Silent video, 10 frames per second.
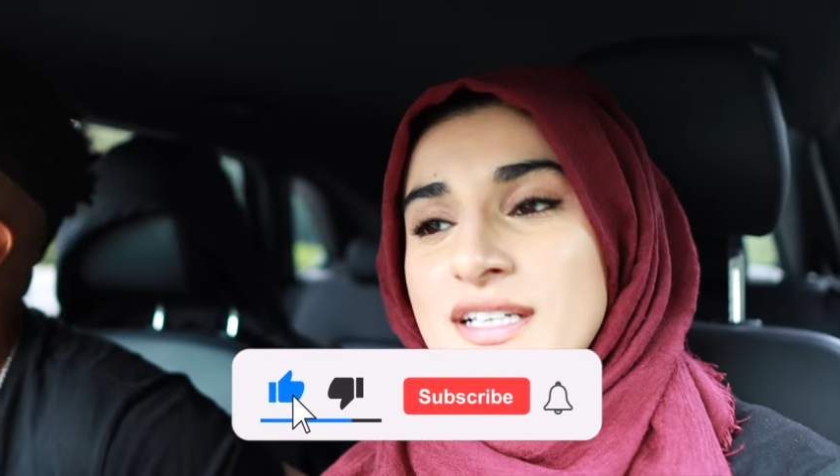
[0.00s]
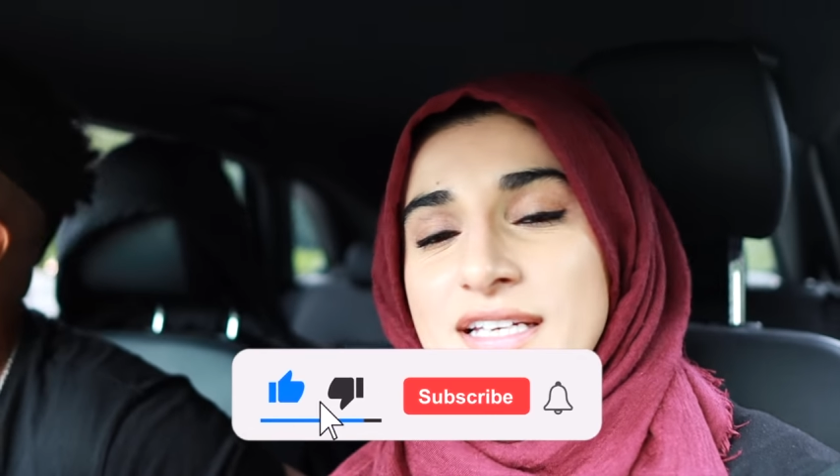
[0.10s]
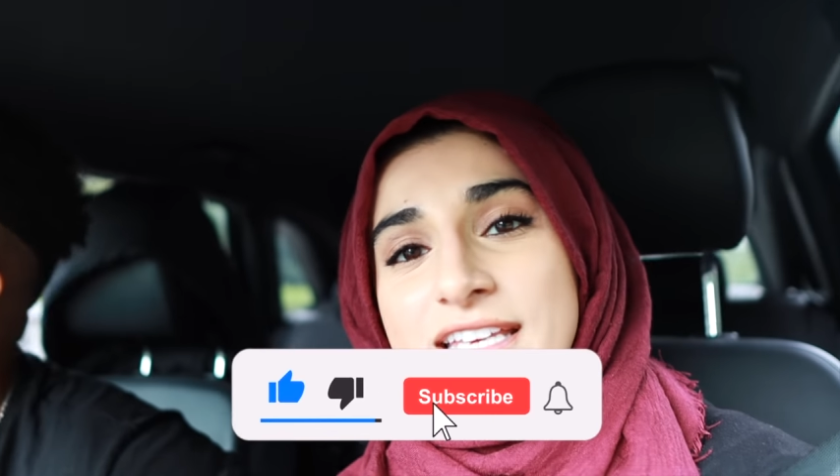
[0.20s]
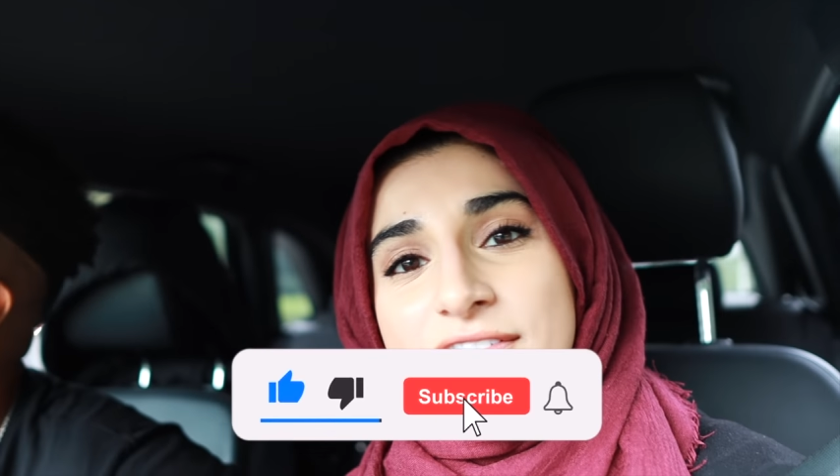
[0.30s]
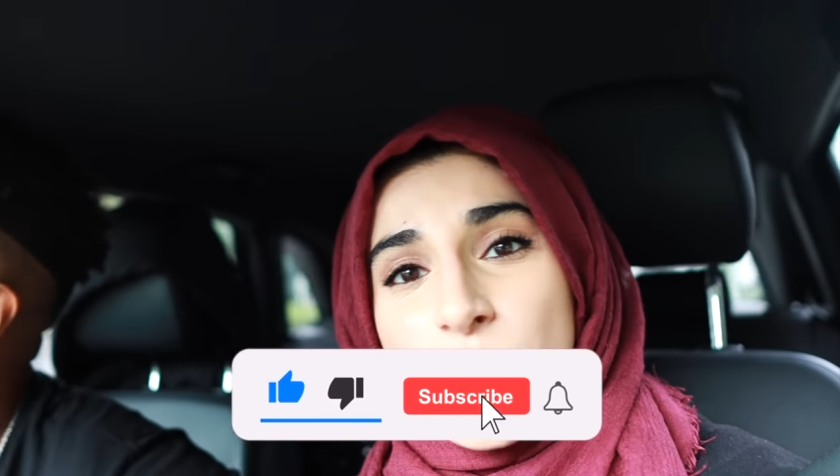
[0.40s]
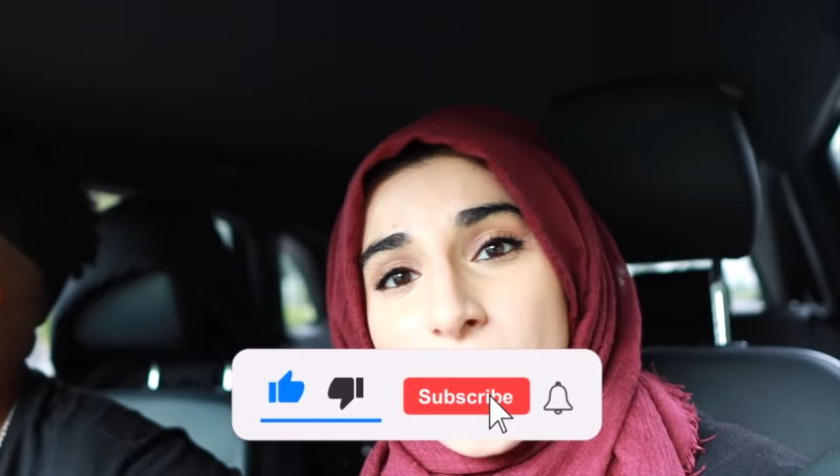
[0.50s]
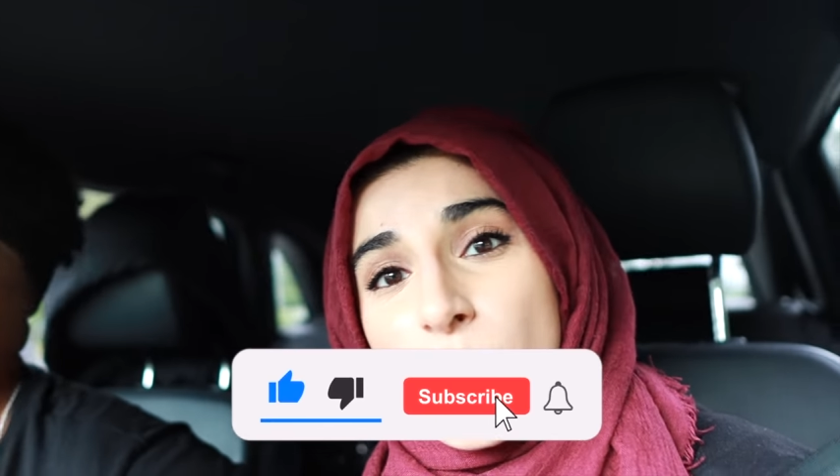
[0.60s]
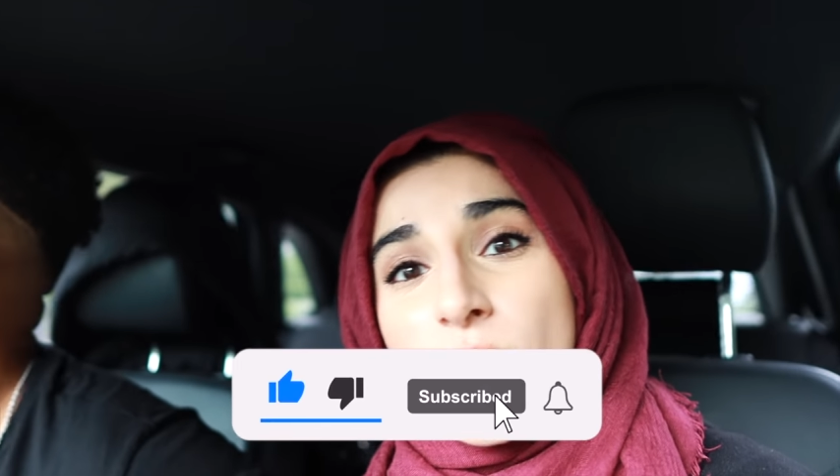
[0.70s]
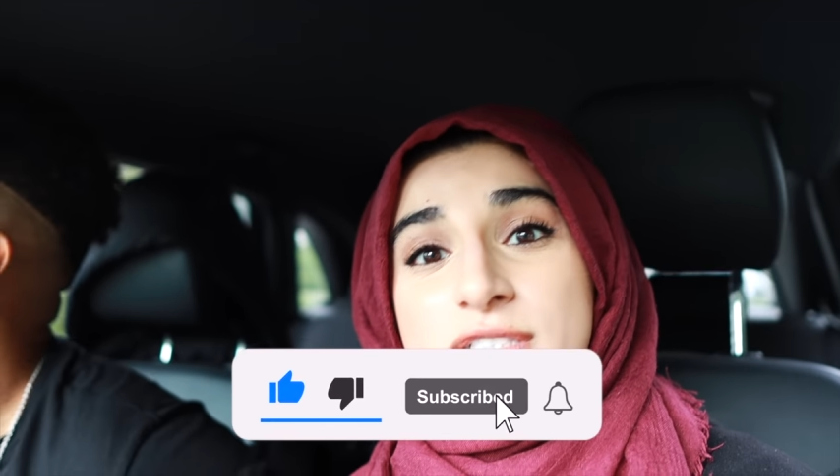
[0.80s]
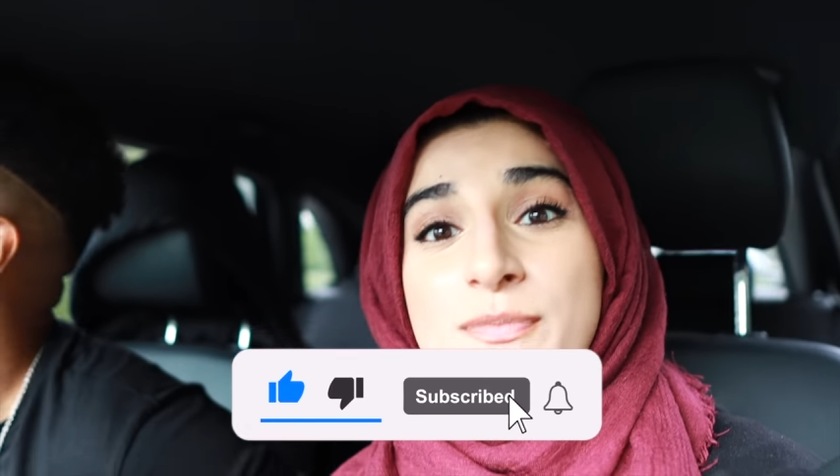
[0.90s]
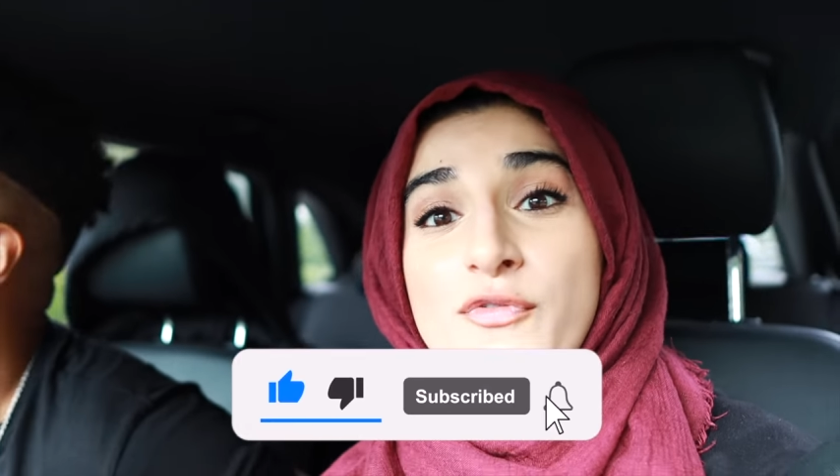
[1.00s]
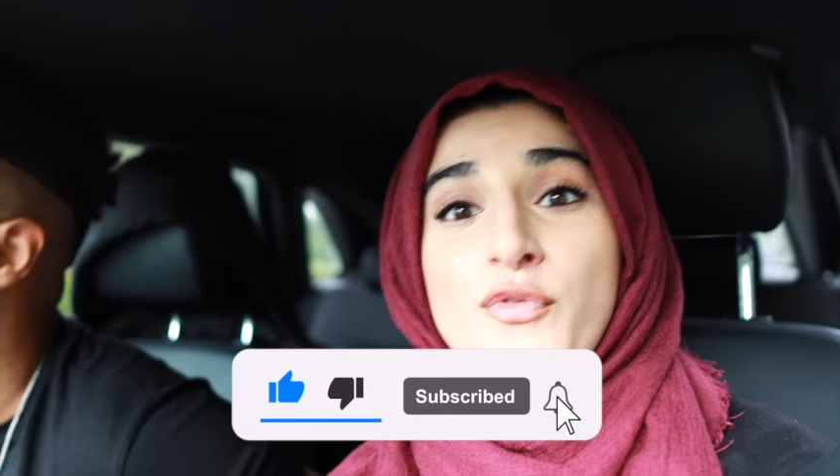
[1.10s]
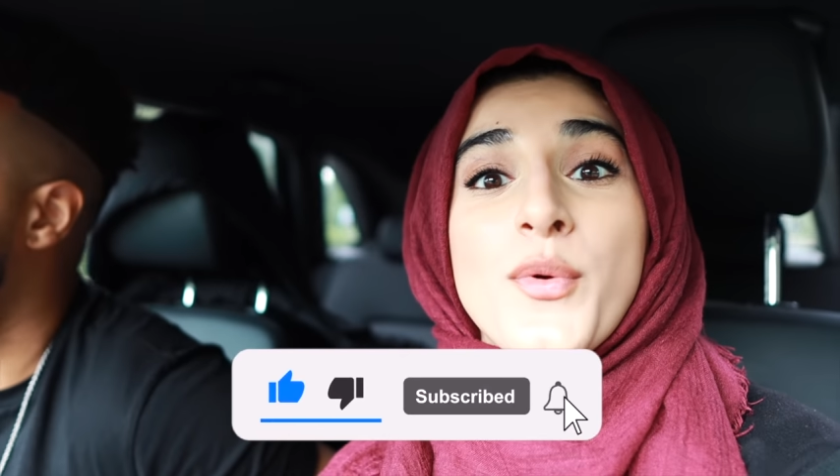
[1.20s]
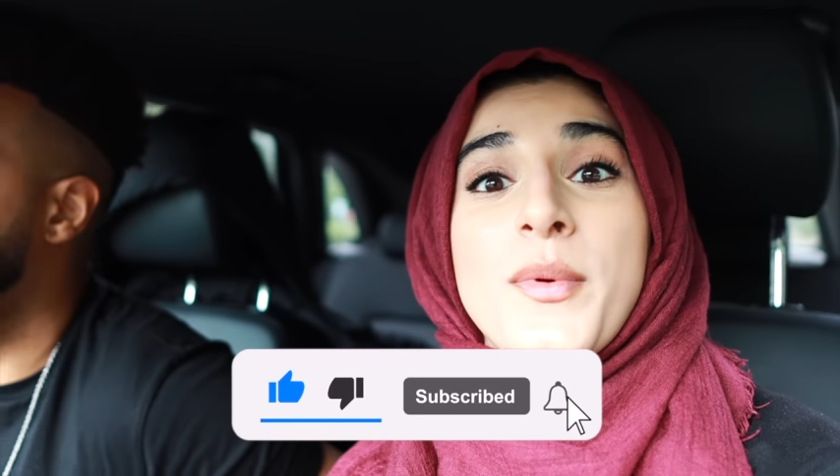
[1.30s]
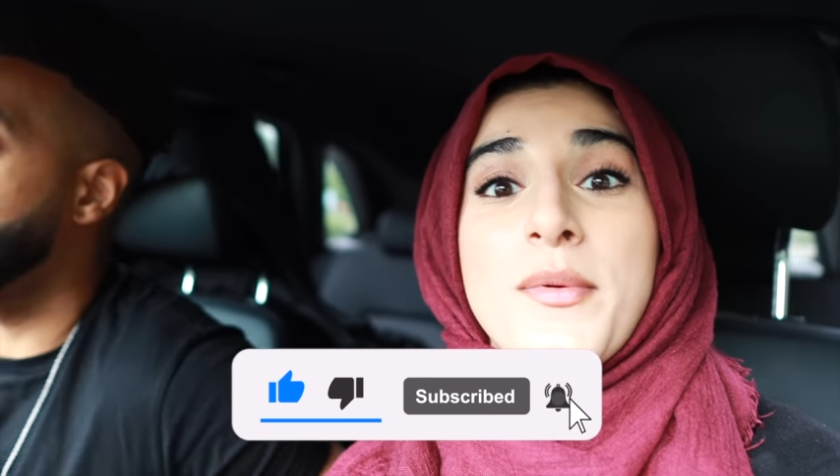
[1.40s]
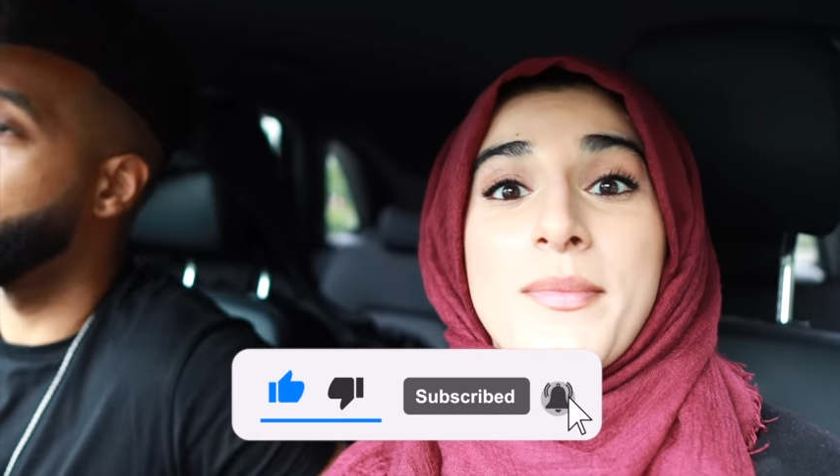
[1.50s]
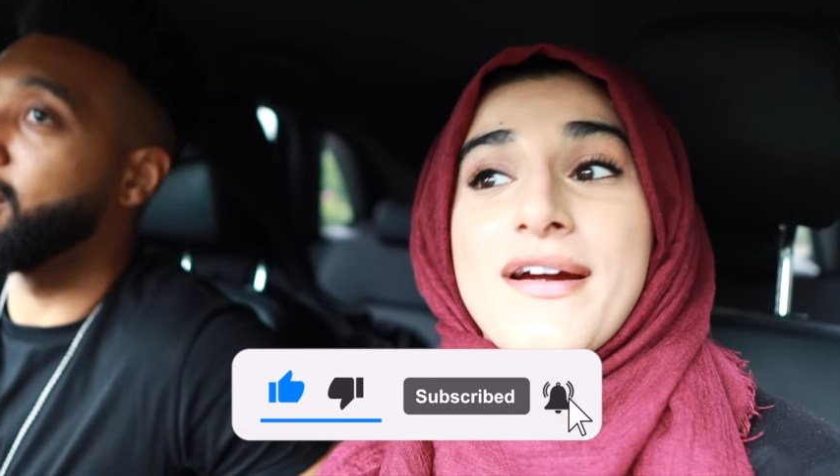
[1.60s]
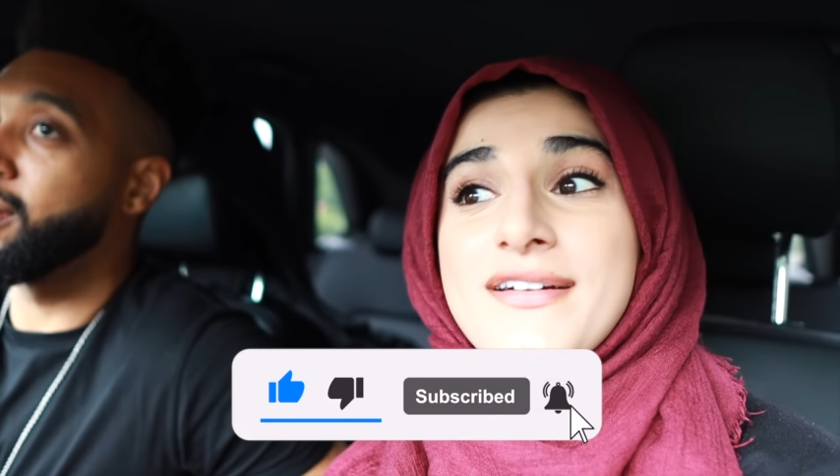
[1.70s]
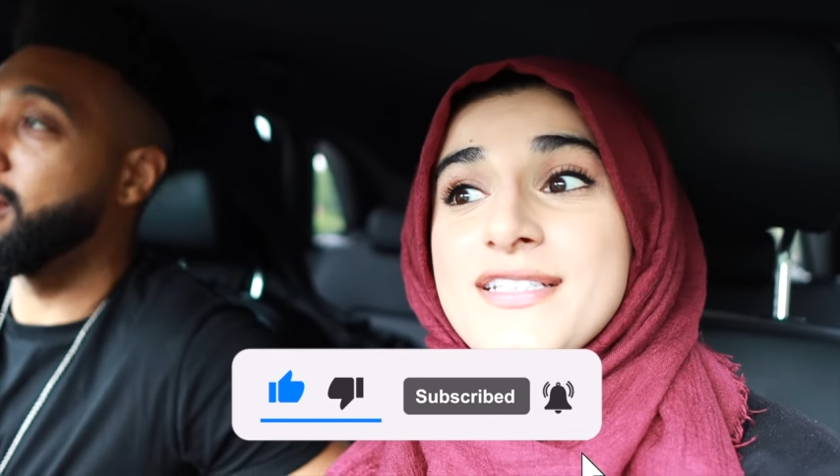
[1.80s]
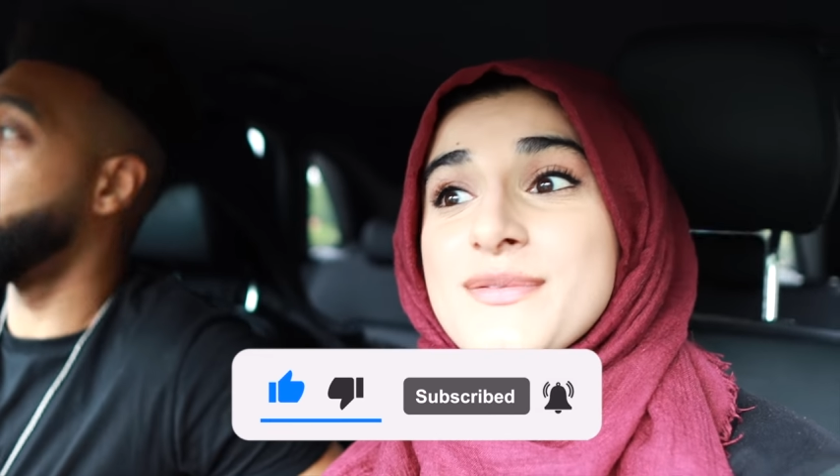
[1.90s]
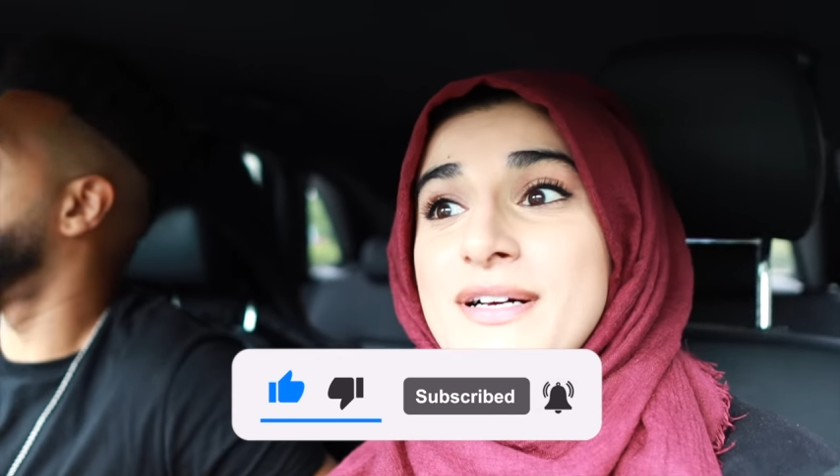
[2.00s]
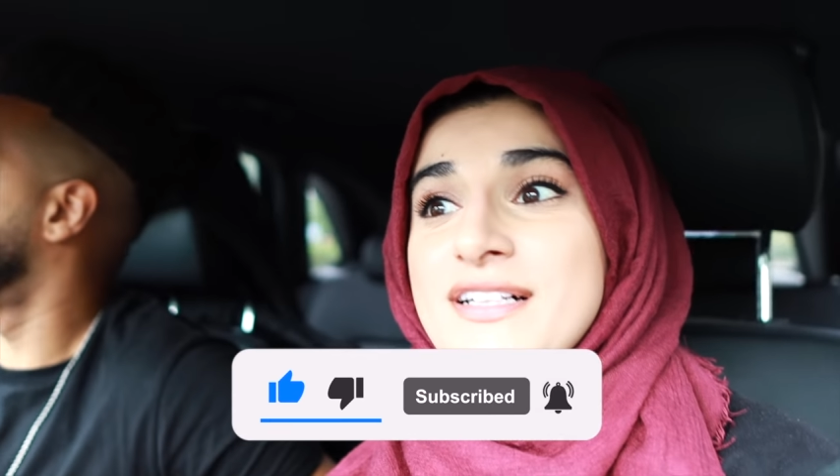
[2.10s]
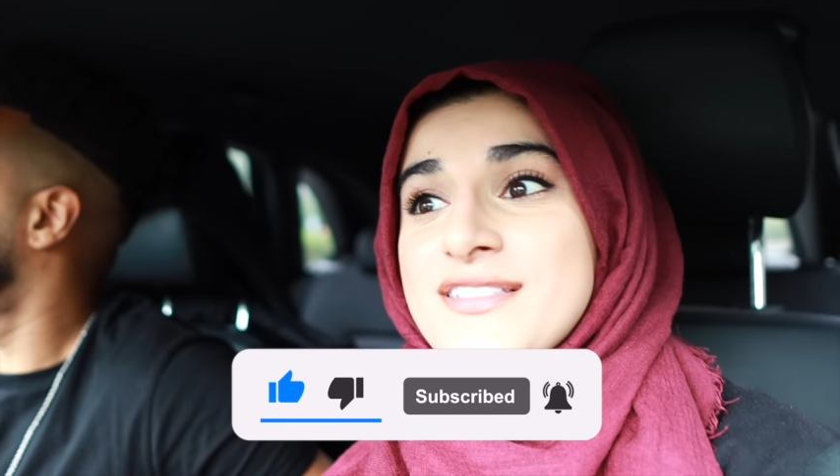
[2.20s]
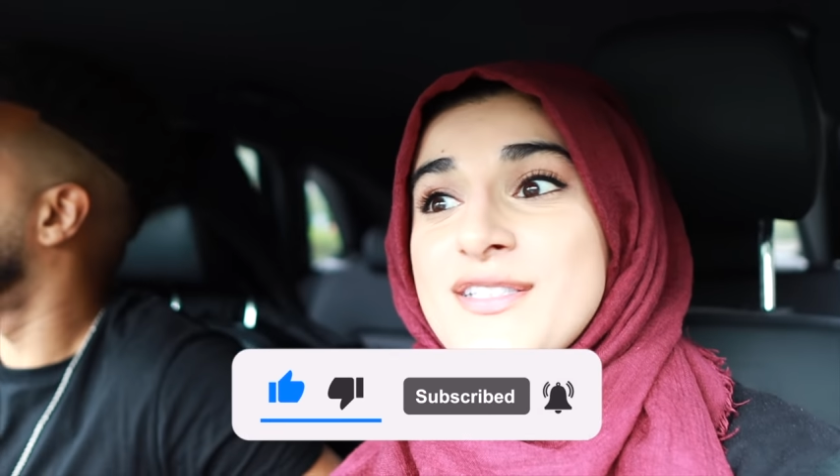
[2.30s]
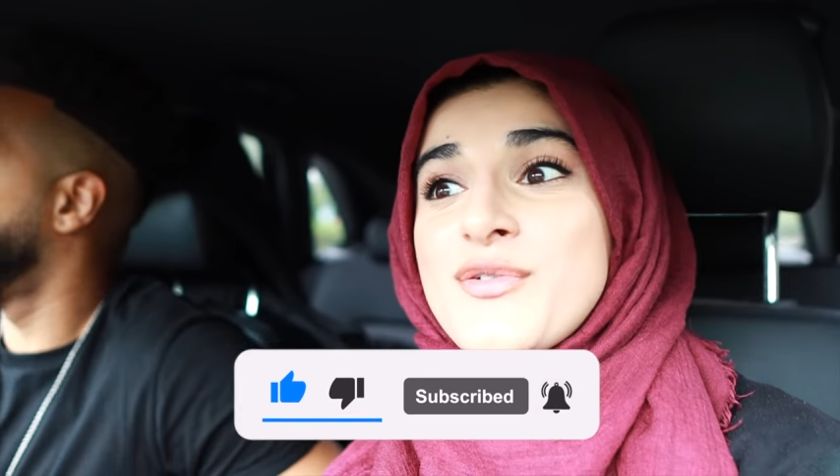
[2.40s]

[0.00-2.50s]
He even went once before we were married as well to, you